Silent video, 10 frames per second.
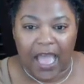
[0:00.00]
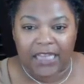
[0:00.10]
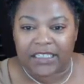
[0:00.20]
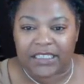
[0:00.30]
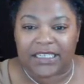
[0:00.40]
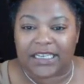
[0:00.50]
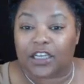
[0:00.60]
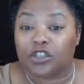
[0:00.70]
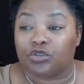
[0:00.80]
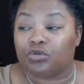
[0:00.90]
I just
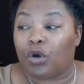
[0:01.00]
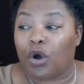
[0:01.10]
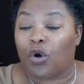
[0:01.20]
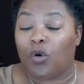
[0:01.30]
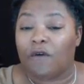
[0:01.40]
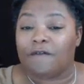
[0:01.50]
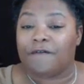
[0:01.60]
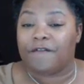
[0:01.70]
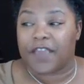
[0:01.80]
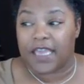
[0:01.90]
did Control
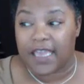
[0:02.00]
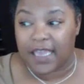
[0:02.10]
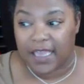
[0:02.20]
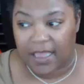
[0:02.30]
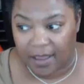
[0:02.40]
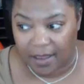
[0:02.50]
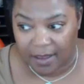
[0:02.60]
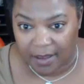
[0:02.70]
V.